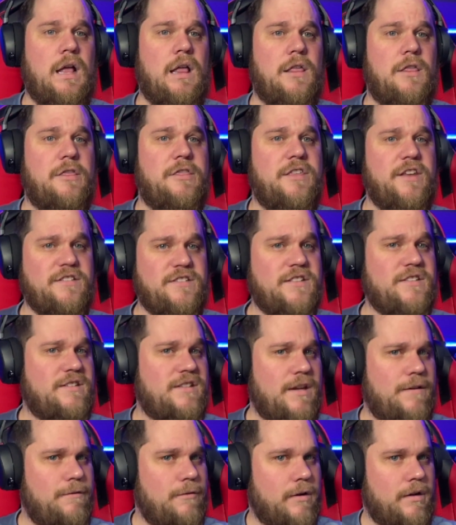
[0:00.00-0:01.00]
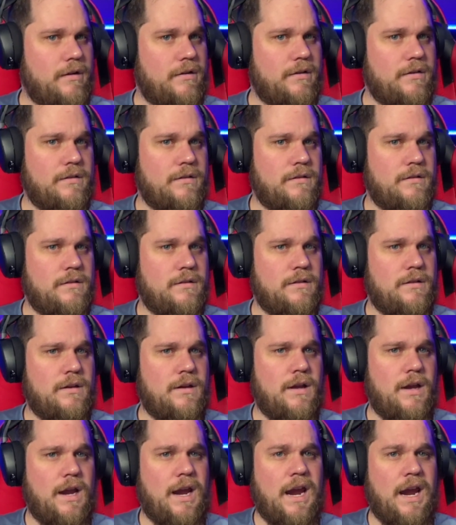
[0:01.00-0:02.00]
This is different,
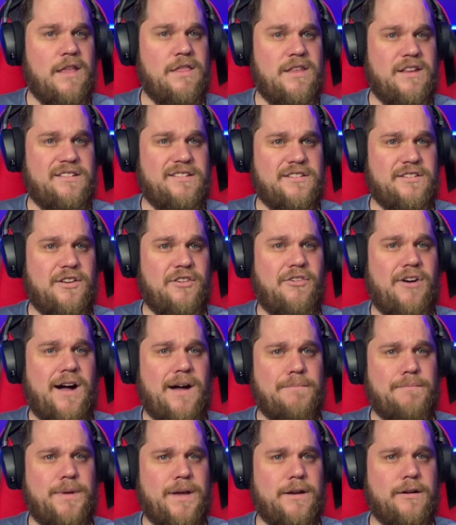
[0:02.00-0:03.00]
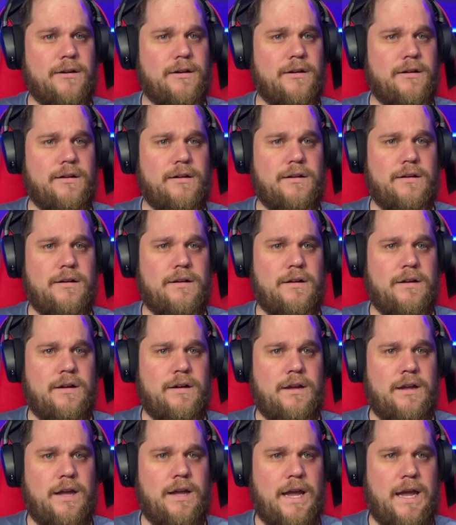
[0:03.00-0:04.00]
and this is a lot better.
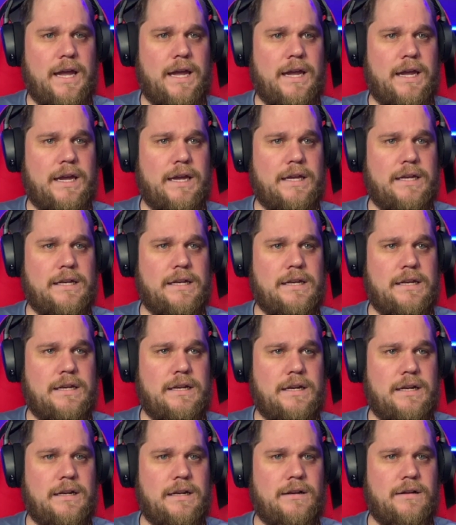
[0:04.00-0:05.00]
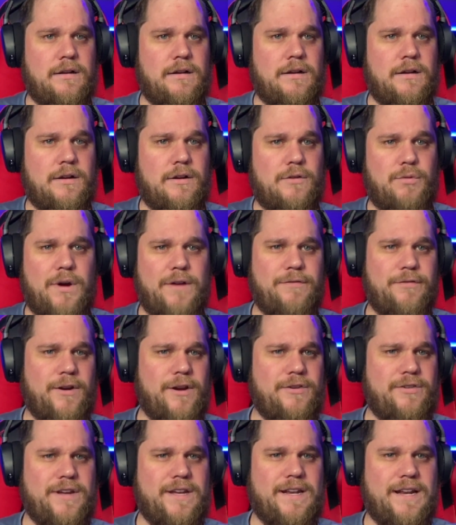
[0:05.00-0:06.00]
And quite
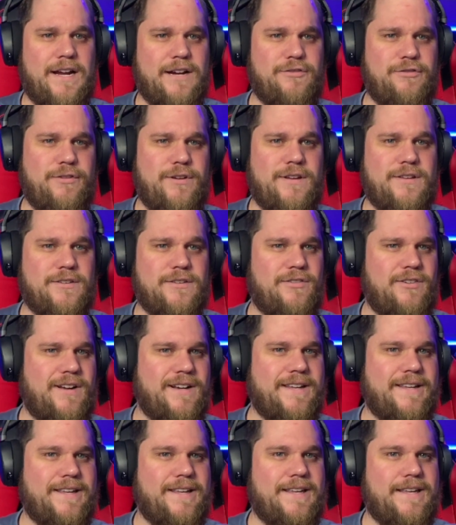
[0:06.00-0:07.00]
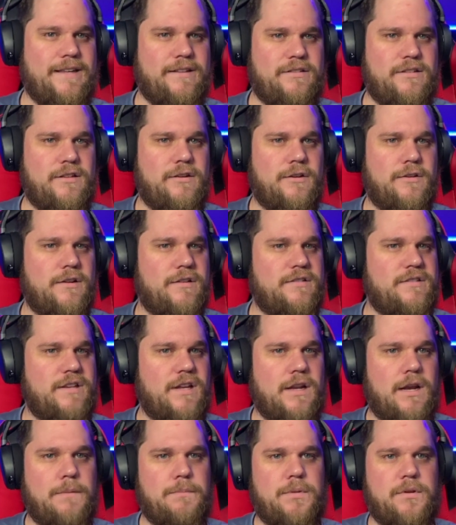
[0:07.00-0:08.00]
frankly, it actually is a lot easier to
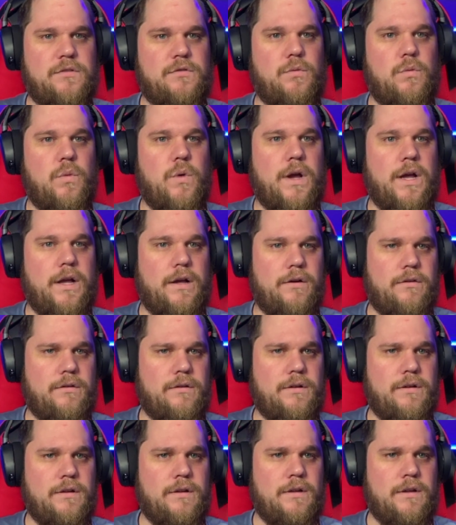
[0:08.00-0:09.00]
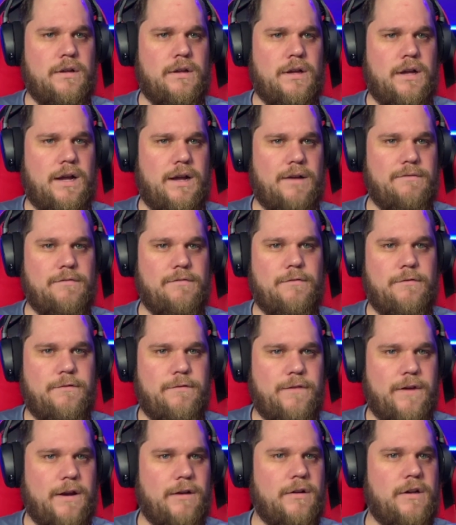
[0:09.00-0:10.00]
set up as well. I'm
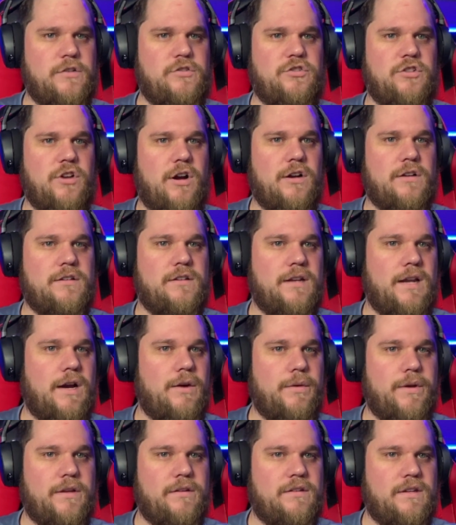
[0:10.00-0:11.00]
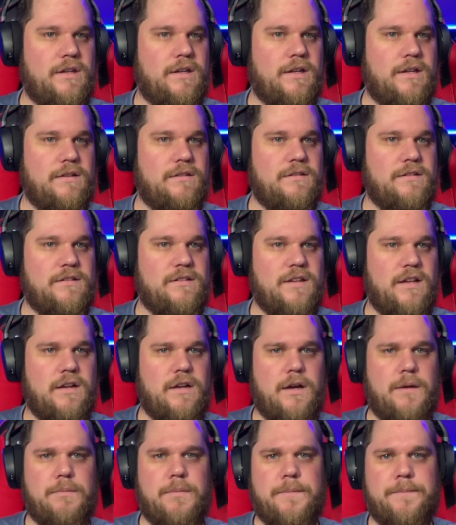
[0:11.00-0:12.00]
very shocked at how easy it is to set
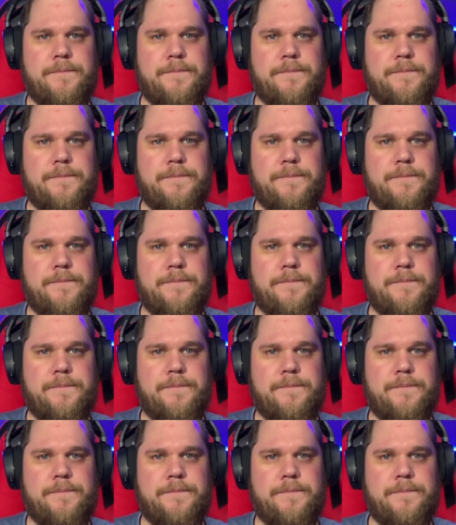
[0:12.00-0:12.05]
up.